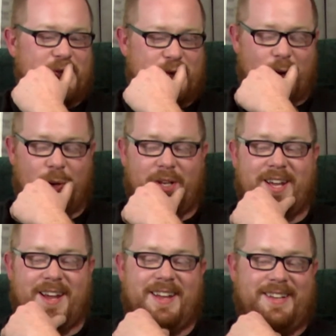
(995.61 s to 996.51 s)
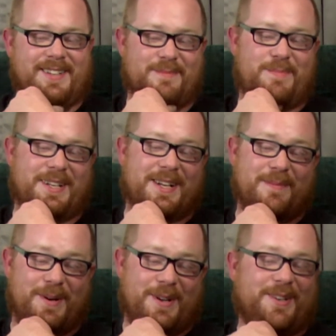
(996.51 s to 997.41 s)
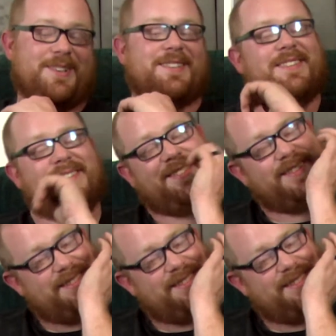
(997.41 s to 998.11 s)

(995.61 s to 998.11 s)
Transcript: Shortcake and peanut butter. Mm-hmm.